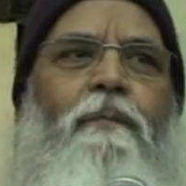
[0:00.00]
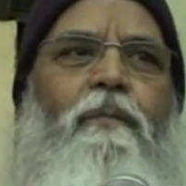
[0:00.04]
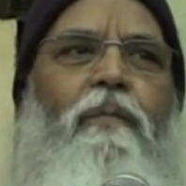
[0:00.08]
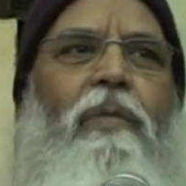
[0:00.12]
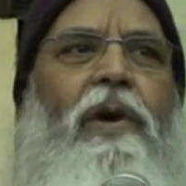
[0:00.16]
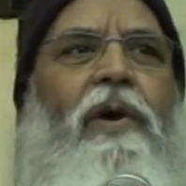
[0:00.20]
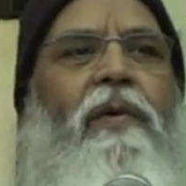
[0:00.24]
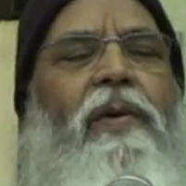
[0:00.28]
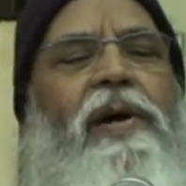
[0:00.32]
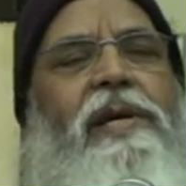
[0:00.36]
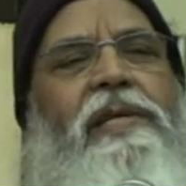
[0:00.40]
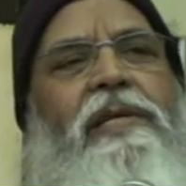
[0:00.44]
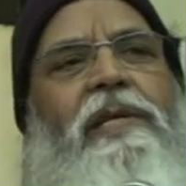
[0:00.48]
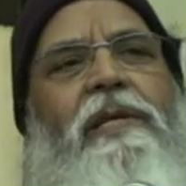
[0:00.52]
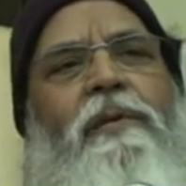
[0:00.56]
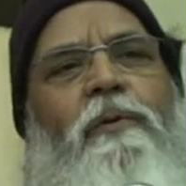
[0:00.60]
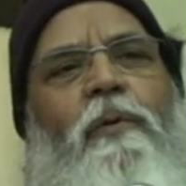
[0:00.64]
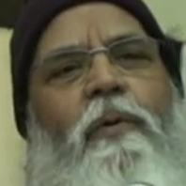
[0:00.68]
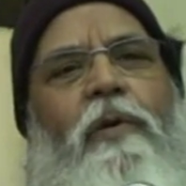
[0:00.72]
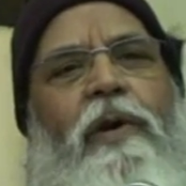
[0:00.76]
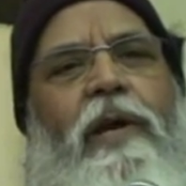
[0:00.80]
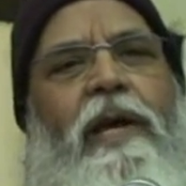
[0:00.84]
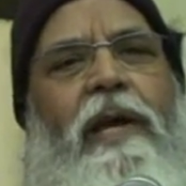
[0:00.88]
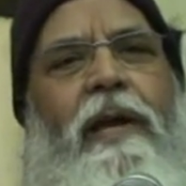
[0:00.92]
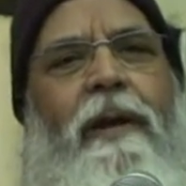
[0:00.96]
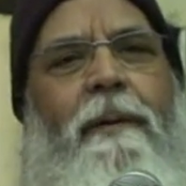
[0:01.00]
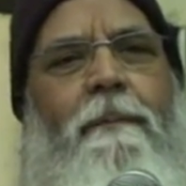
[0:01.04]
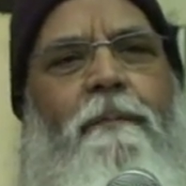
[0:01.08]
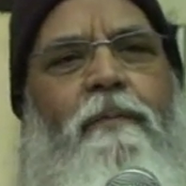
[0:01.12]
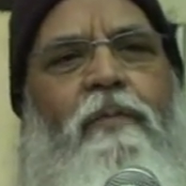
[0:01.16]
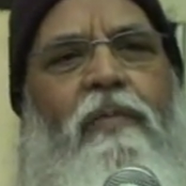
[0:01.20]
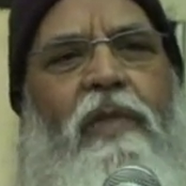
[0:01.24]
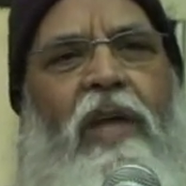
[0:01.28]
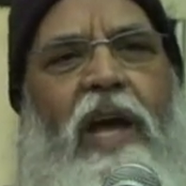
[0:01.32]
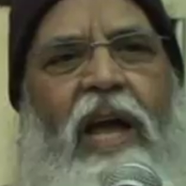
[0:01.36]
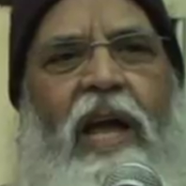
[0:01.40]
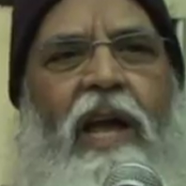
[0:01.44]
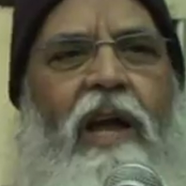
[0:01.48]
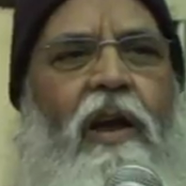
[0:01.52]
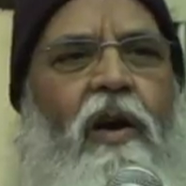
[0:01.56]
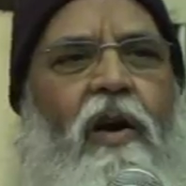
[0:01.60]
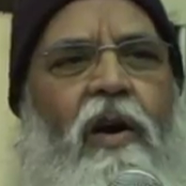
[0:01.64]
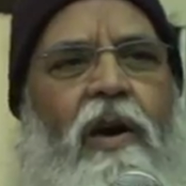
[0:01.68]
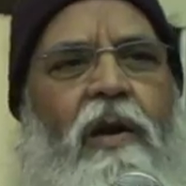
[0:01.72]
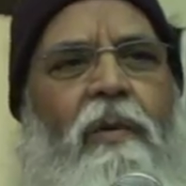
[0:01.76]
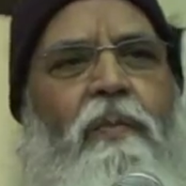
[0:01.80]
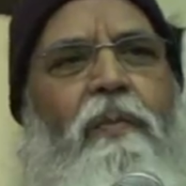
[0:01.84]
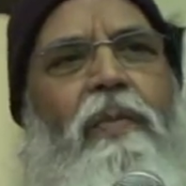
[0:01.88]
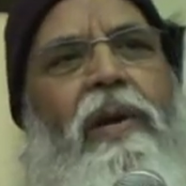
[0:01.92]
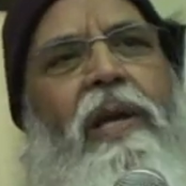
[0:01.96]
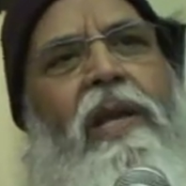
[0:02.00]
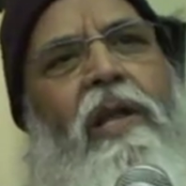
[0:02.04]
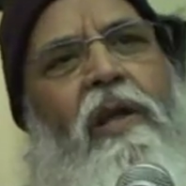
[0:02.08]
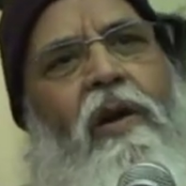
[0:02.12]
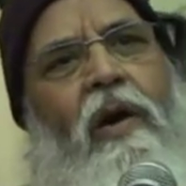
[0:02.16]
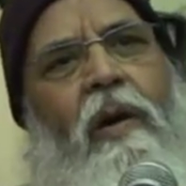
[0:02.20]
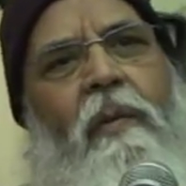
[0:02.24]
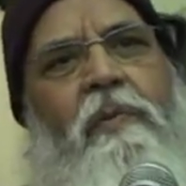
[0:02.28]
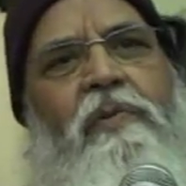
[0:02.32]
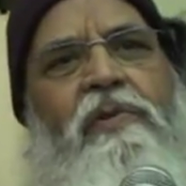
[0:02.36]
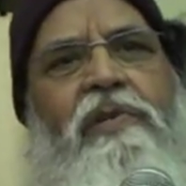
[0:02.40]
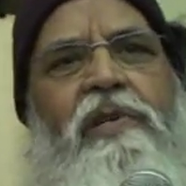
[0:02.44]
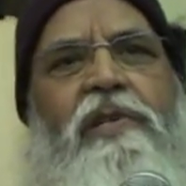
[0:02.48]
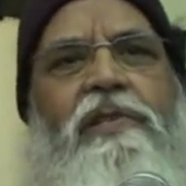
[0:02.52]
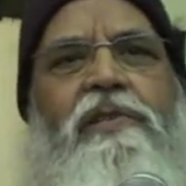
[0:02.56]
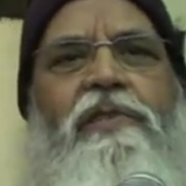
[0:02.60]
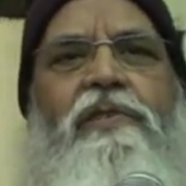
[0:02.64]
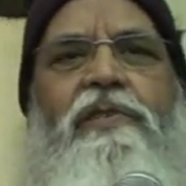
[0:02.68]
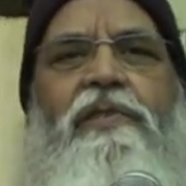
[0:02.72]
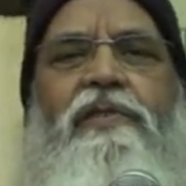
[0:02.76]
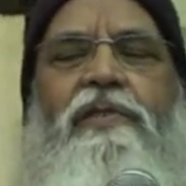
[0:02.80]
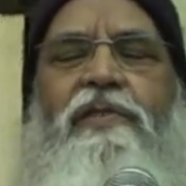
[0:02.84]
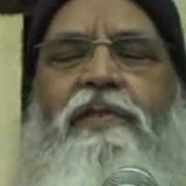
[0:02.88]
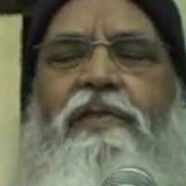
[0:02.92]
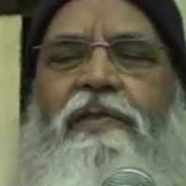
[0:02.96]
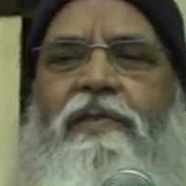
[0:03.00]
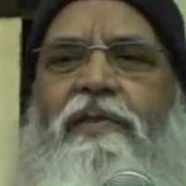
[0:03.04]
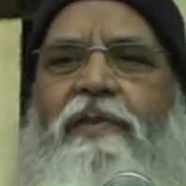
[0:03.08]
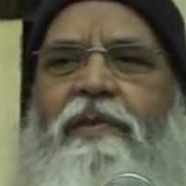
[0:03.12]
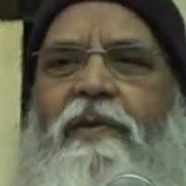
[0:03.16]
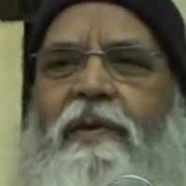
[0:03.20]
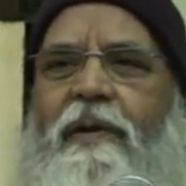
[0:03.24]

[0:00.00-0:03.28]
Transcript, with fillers: Bhagavan says, okay, I have got many options.